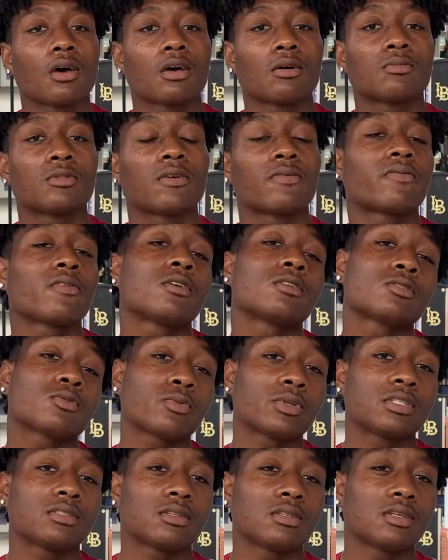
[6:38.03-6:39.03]
The first
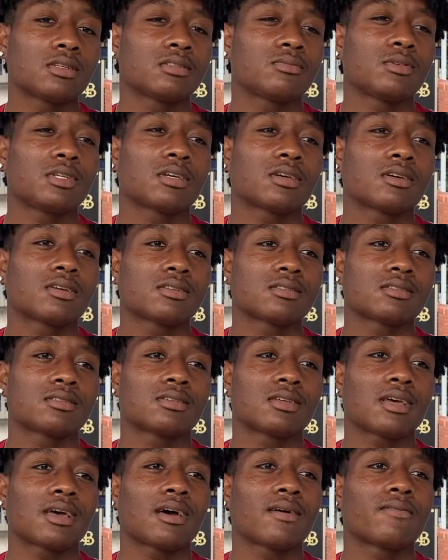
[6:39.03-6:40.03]
reason is because
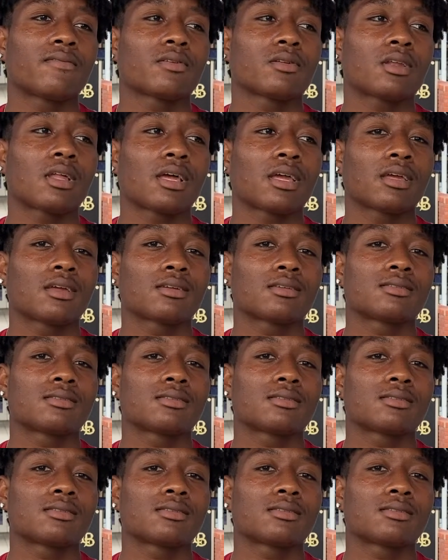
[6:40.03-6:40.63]
I feel like